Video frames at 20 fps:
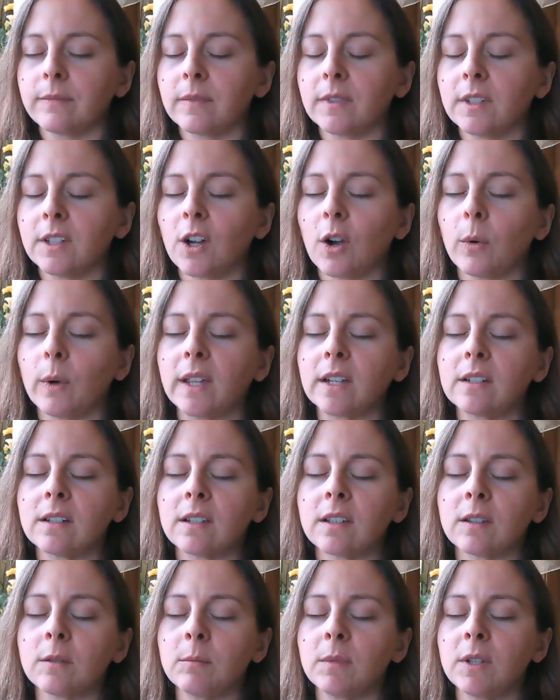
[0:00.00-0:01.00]
Go
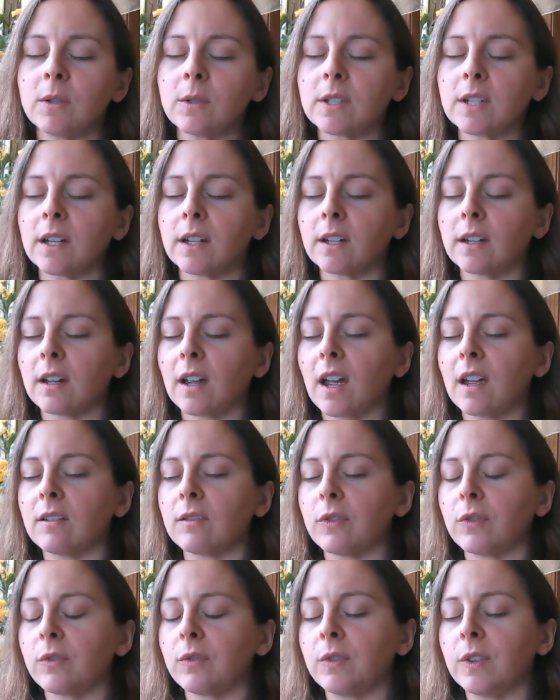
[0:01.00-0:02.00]
into the music and
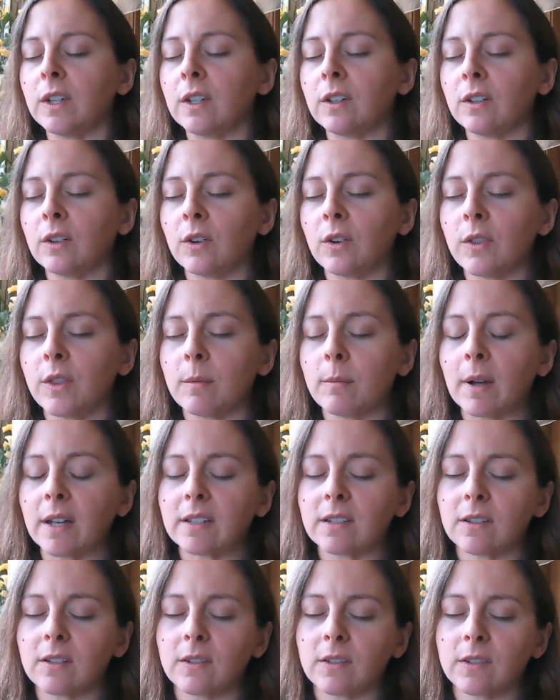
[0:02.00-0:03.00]
feel the
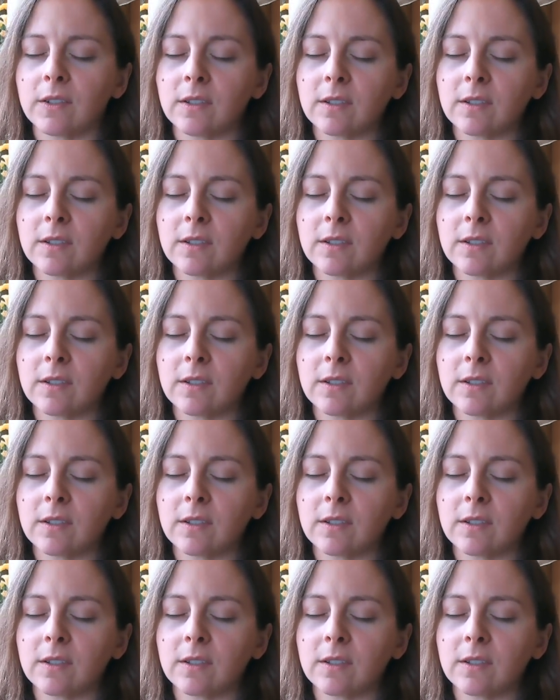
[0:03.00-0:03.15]
muscles.